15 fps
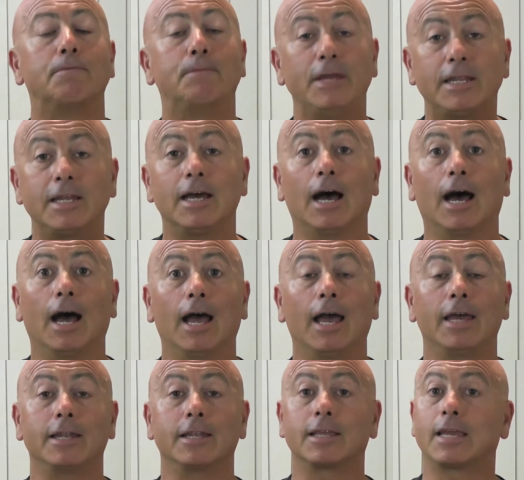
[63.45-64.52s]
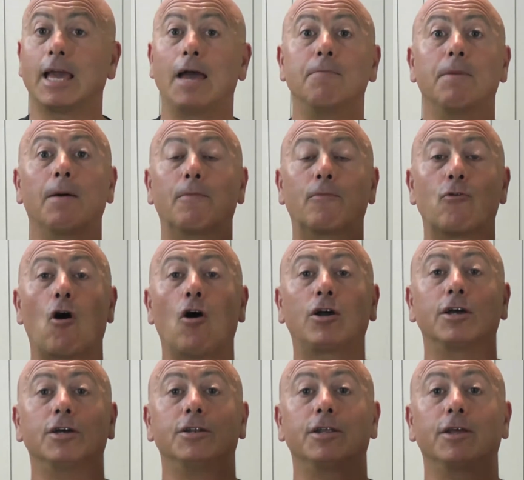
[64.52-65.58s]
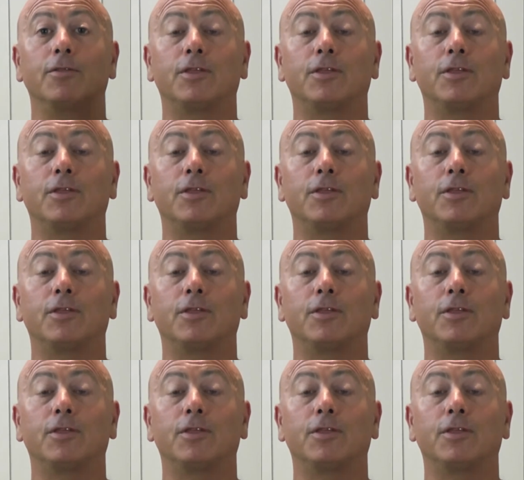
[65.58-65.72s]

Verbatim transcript: bitter and came up rocket,